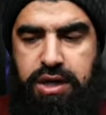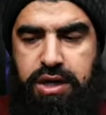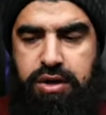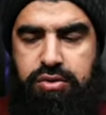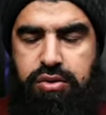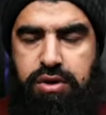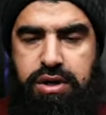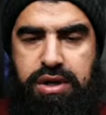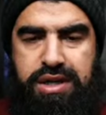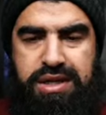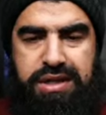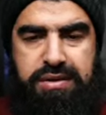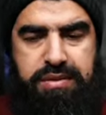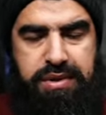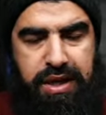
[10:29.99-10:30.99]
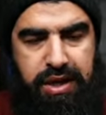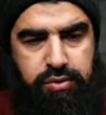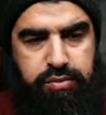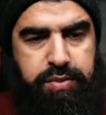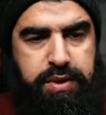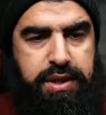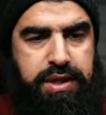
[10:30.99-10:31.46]
a Quran khatam, that
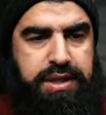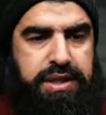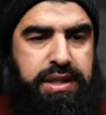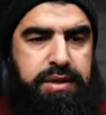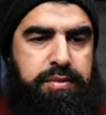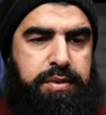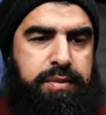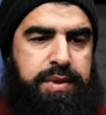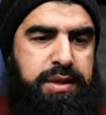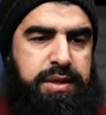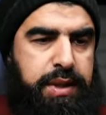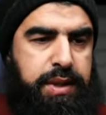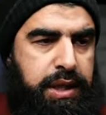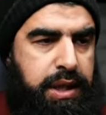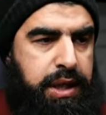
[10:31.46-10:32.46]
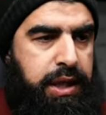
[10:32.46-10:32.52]
would be considered permissible.